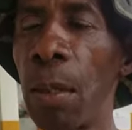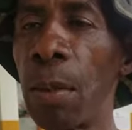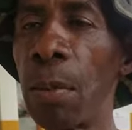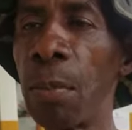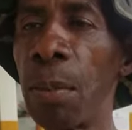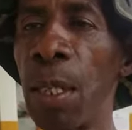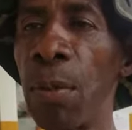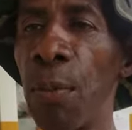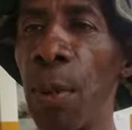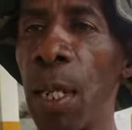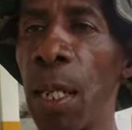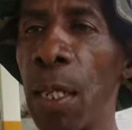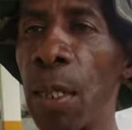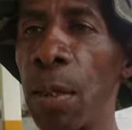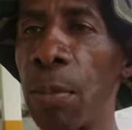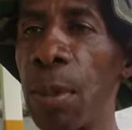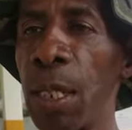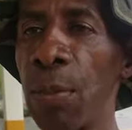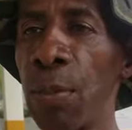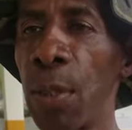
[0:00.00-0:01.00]
up? Before,
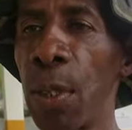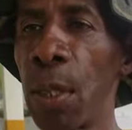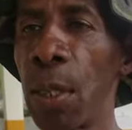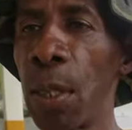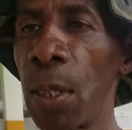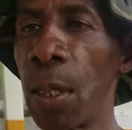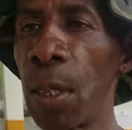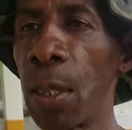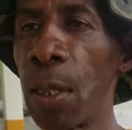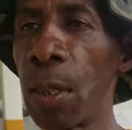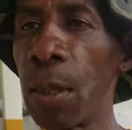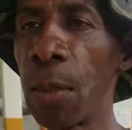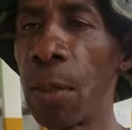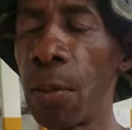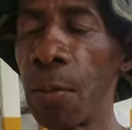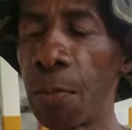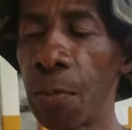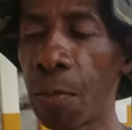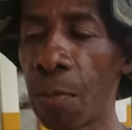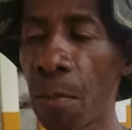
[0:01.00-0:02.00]
before,
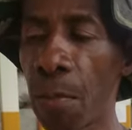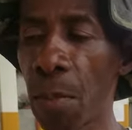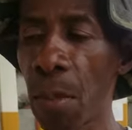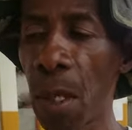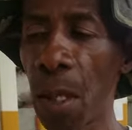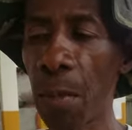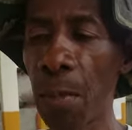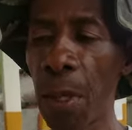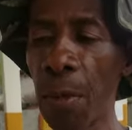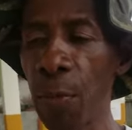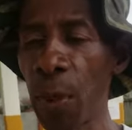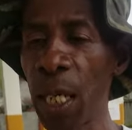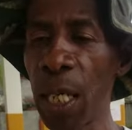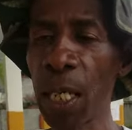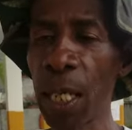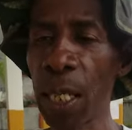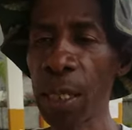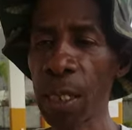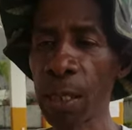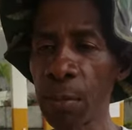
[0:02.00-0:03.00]
before the
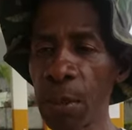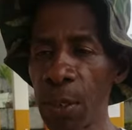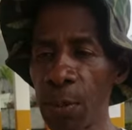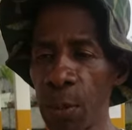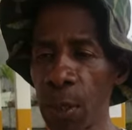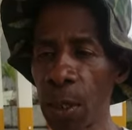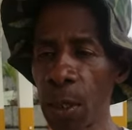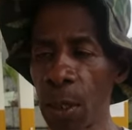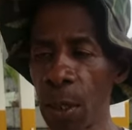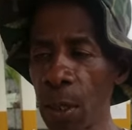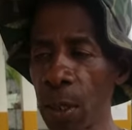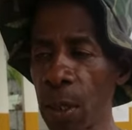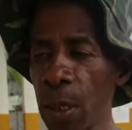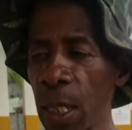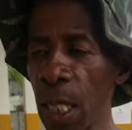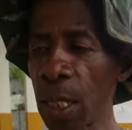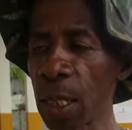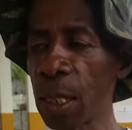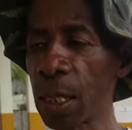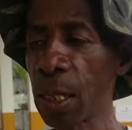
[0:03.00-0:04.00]
national, before
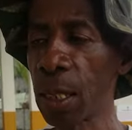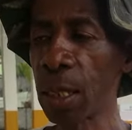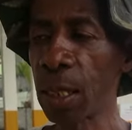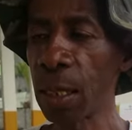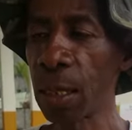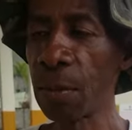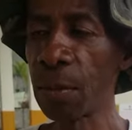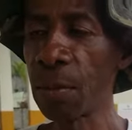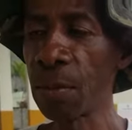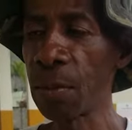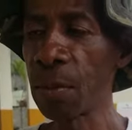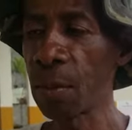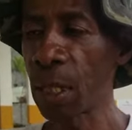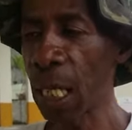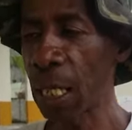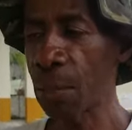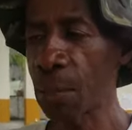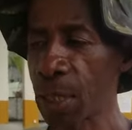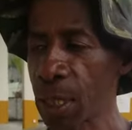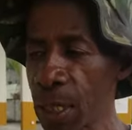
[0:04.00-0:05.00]
national team
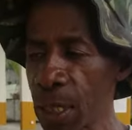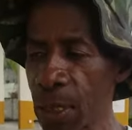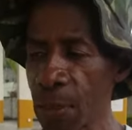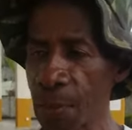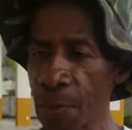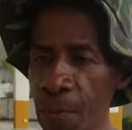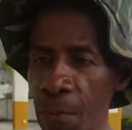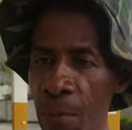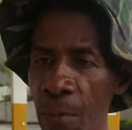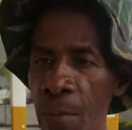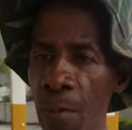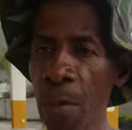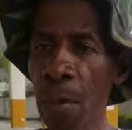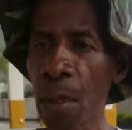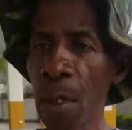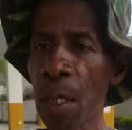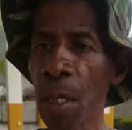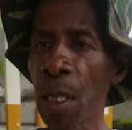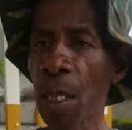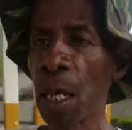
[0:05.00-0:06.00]
vibes,
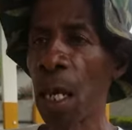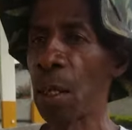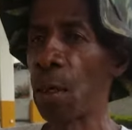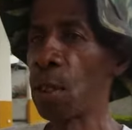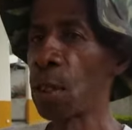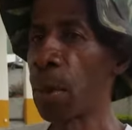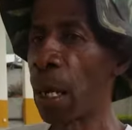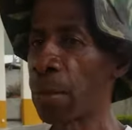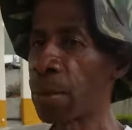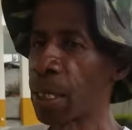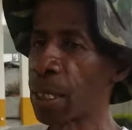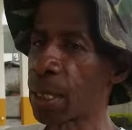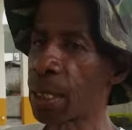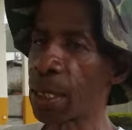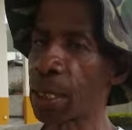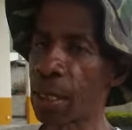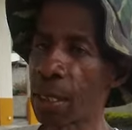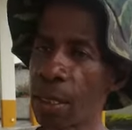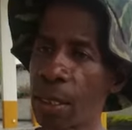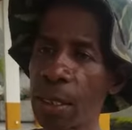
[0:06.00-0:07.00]
I go to Barber
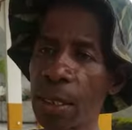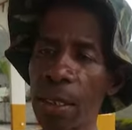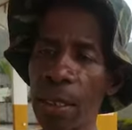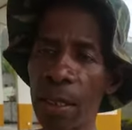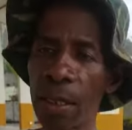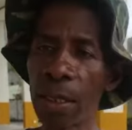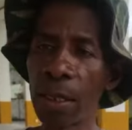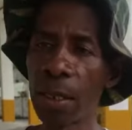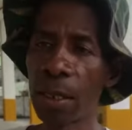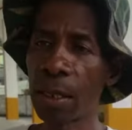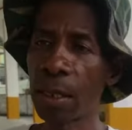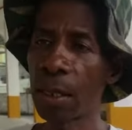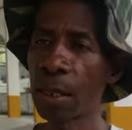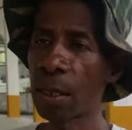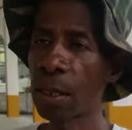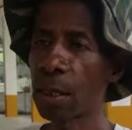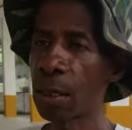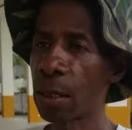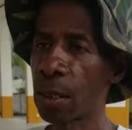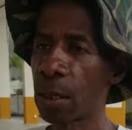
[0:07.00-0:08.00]
State.
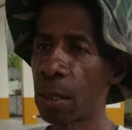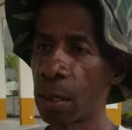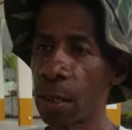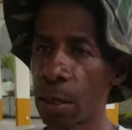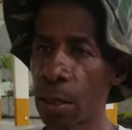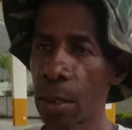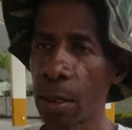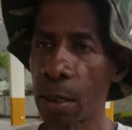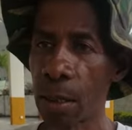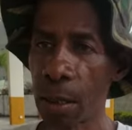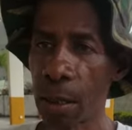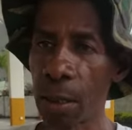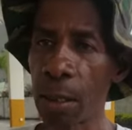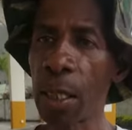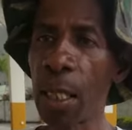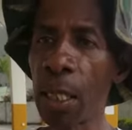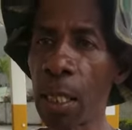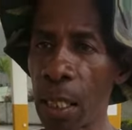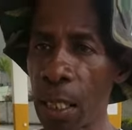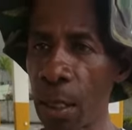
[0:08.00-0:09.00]
You went to play for Barber State?
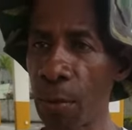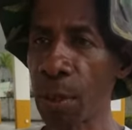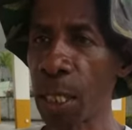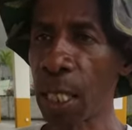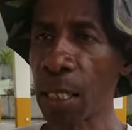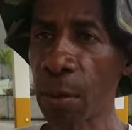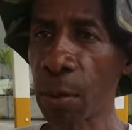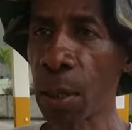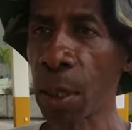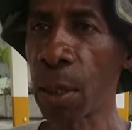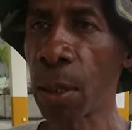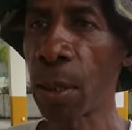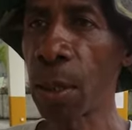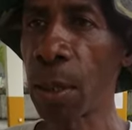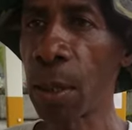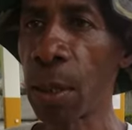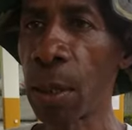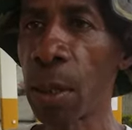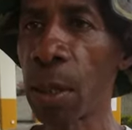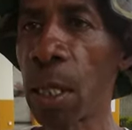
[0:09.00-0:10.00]
Yeah, I live Kensbro.
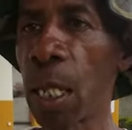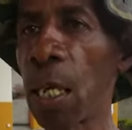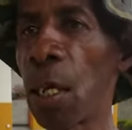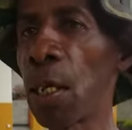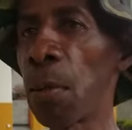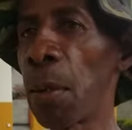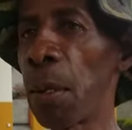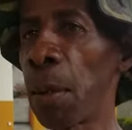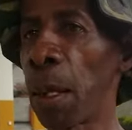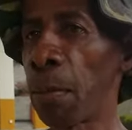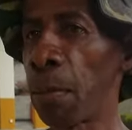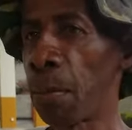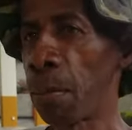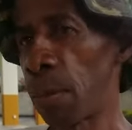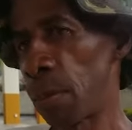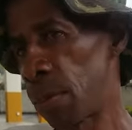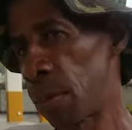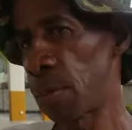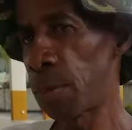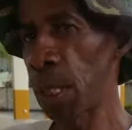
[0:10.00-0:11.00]
Okay. I go to play, Bar-
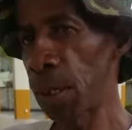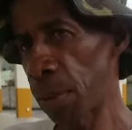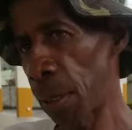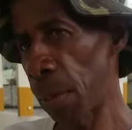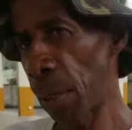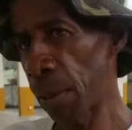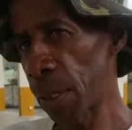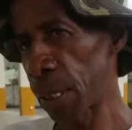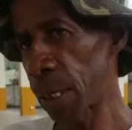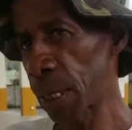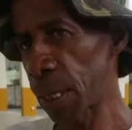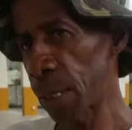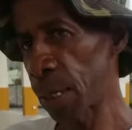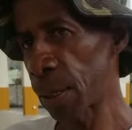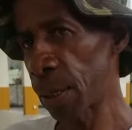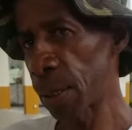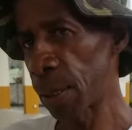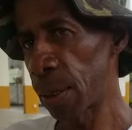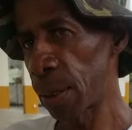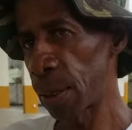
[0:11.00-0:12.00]
Barber, Barber State. State.
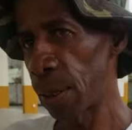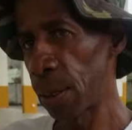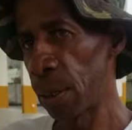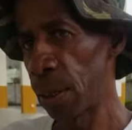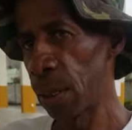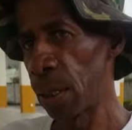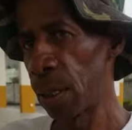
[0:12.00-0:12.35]
Yes.